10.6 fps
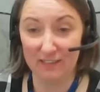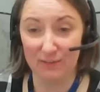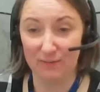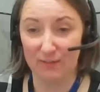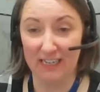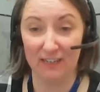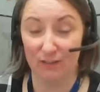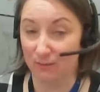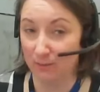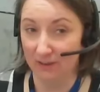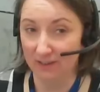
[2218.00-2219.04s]
a really
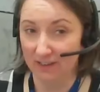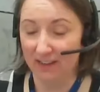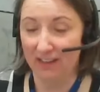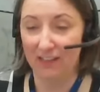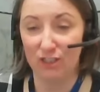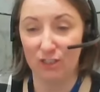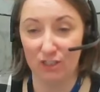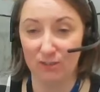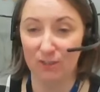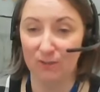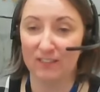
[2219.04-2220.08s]
good one. Do
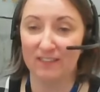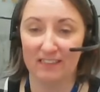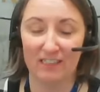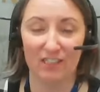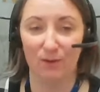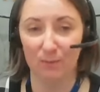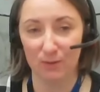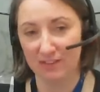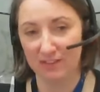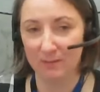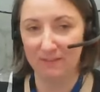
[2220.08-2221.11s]
you consider your
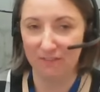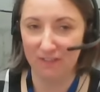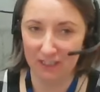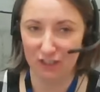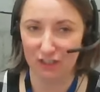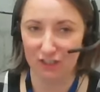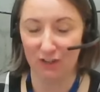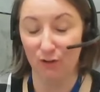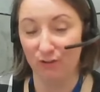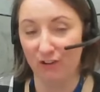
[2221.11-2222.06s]
books to be fiction or